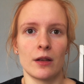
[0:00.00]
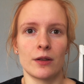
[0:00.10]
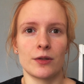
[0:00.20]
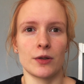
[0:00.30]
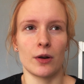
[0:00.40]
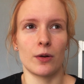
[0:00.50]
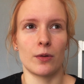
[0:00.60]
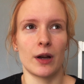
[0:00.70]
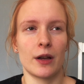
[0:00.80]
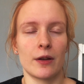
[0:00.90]

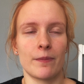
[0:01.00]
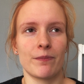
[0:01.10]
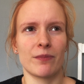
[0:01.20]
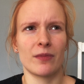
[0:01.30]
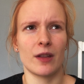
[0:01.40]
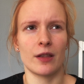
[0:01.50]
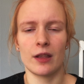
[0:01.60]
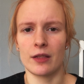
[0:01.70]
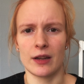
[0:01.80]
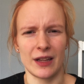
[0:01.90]
So I
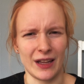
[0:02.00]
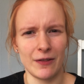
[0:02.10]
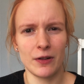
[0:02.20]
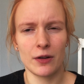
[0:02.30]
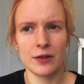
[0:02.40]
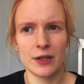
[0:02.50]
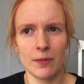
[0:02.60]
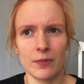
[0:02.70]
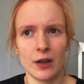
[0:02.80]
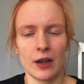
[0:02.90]
think that evening or
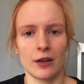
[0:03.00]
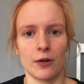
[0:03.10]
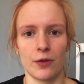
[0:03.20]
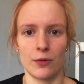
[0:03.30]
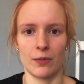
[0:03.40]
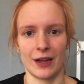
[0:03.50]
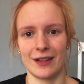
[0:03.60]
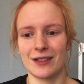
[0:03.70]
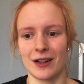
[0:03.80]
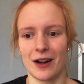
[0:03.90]
something, I go through my
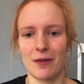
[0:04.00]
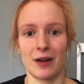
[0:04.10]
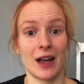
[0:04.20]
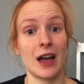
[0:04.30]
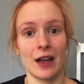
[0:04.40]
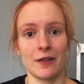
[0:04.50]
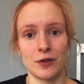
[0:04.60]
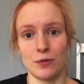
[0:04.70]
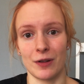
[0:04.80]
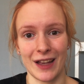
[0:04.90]
Instagram and I have
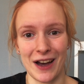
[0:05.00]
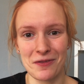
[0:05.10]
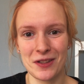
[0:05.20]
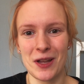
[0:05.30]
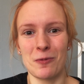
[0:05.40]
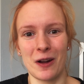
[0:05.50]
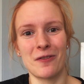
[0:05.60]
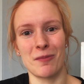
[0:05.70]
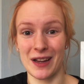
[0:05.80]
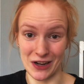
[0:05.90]
2 accounts, one
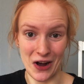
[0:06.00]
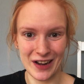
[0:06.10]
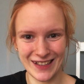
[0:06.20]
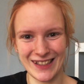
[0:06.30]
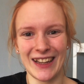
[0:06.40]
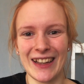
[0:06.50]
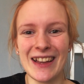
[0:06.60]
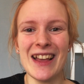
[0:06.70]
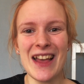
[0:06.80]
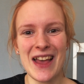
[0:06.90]
for my dogs
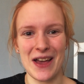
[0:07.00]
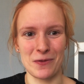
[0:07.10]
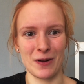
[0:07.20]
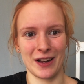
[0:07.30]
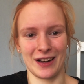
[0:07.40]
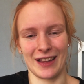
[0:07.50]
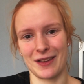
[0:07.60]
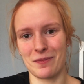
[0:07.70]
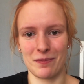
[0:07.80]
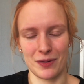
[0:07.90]
and one
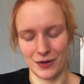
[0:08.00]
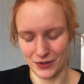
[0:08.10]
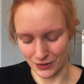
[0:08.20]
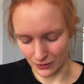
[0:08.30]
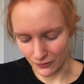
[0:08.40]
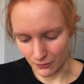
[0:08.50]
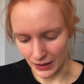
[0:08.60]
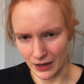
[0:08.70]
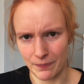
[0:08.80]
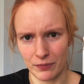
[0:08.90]
like personal for
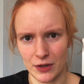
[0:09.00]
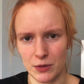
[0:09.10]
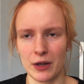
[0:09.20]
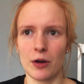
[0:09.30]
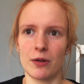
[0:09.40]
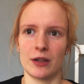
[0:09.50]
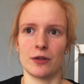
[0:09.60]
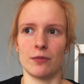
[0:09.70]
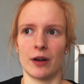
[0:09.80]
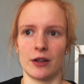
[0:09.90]
me. So I go
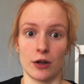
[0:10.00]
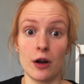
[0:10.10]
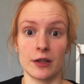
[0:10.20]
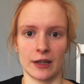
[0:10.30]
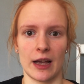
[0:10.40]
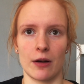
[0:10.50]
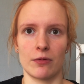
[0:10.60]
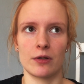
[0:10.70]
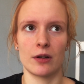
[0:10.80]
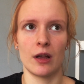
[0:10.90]
into my dog's
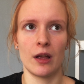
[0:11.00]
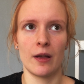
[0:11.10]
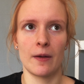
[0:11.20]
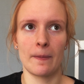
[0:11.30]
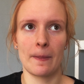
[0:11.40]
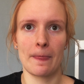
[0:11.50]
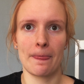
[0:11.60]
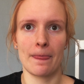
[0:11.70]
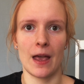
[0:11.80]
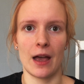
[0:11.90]
account,
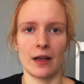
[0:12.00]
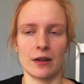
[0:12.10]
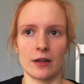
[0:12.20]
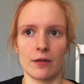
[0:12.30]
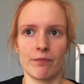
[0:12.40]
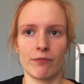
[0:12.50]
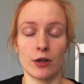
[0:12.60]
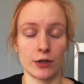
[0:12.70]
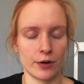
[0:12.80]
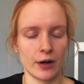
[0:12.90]
and
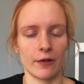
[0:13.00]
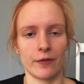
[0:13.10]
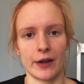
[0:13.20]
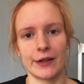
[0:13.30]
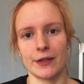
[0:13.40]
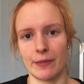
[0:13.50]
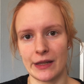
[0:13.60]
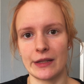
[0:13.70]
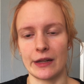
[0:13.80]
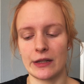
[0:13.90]
sure enough, there's a
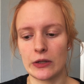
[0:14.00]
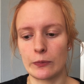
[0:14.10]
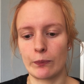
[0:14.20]
message